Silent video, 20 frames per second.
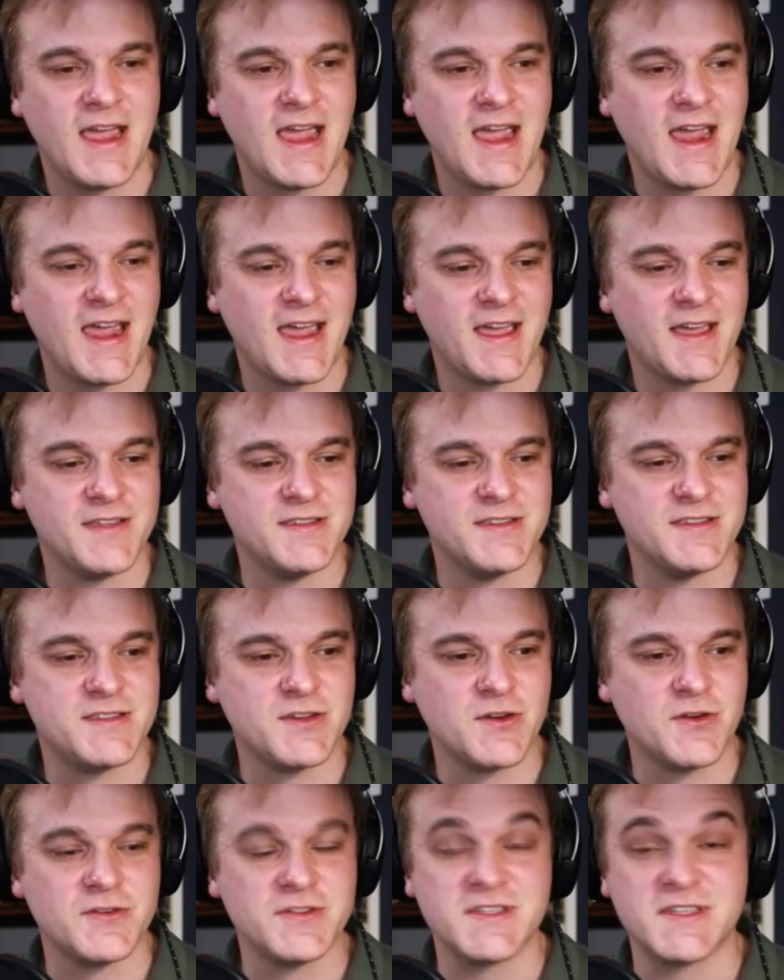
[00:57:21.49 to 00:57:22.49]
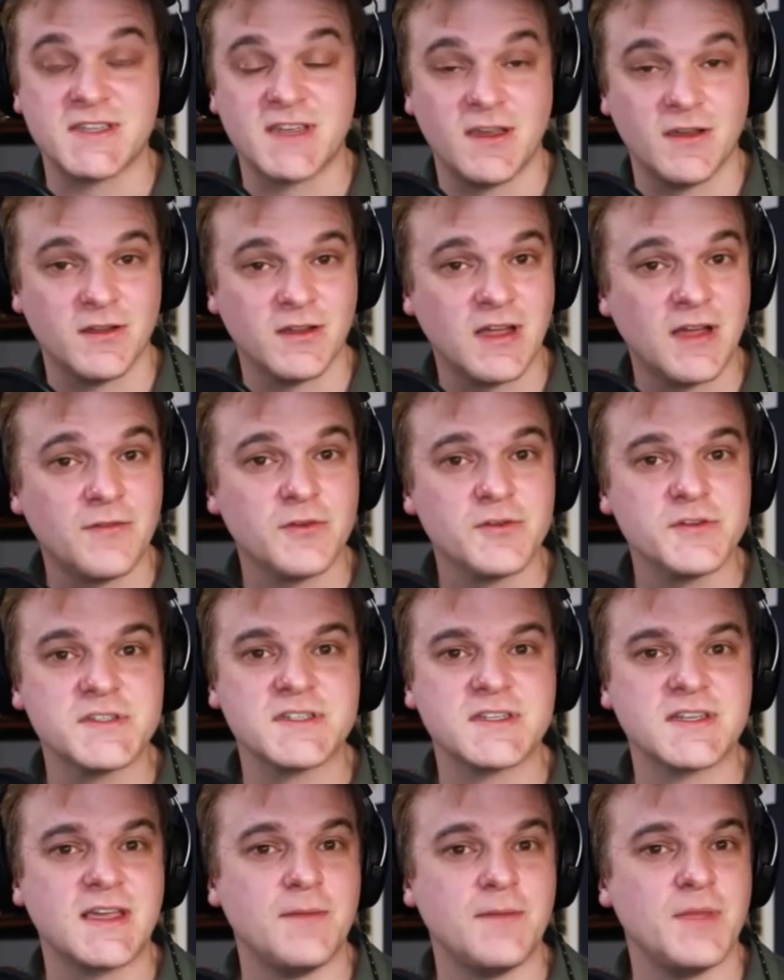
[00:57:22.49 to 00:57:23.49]
And certain skill levels
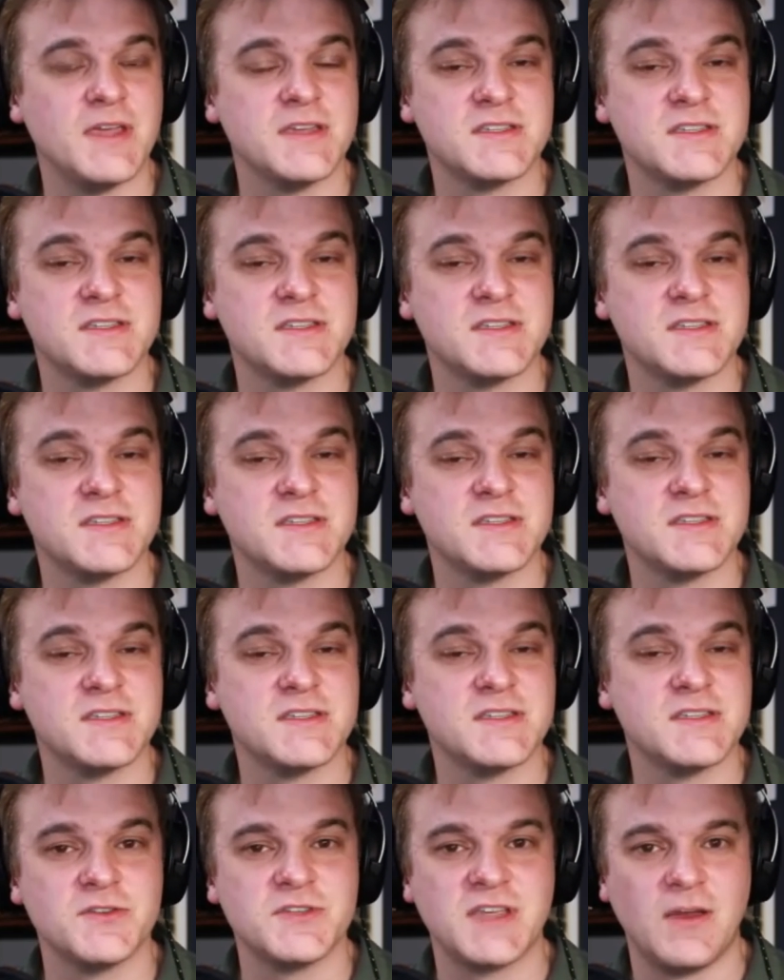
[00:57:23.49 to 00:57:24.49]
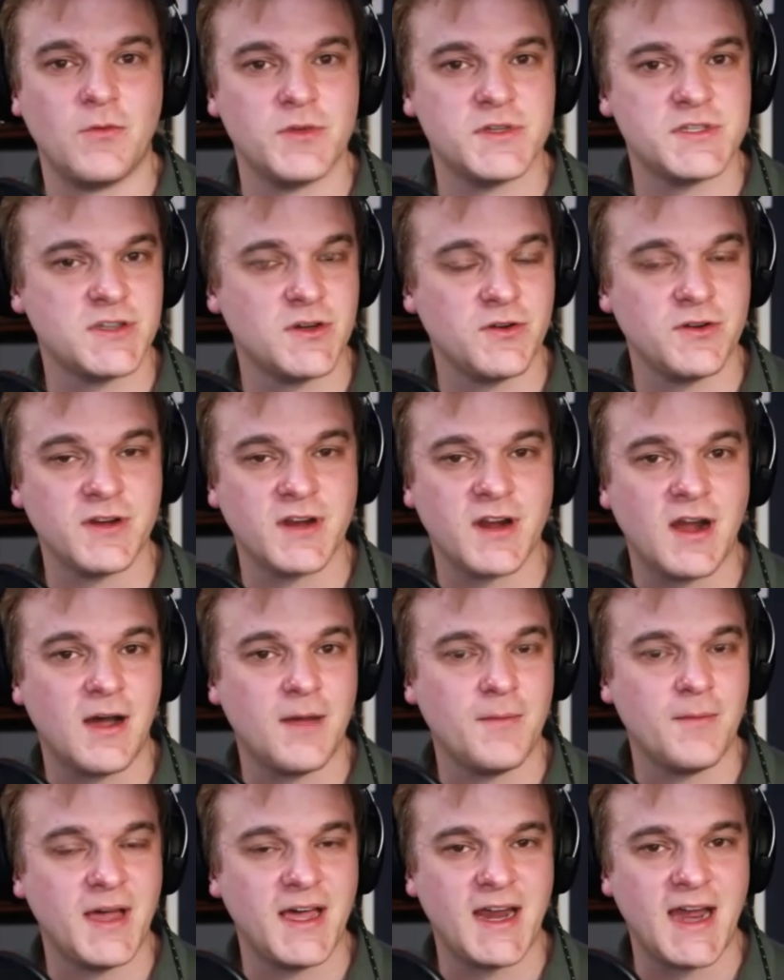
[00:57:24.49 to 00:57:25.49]
can be associated with certain
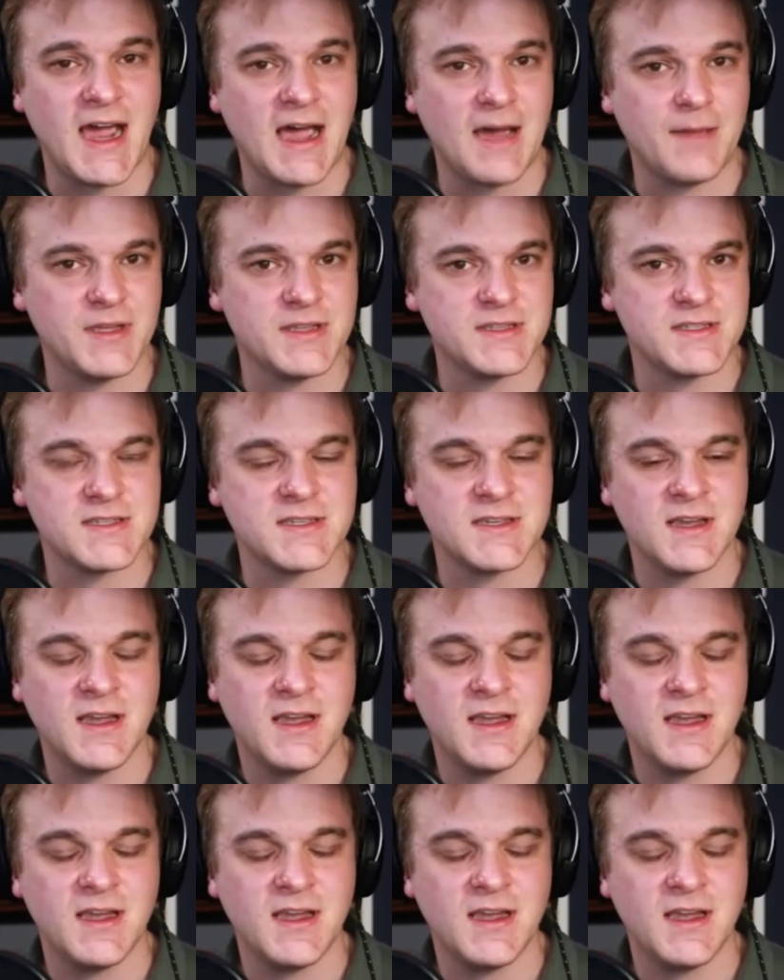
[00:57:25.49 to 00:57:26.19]
combat habits.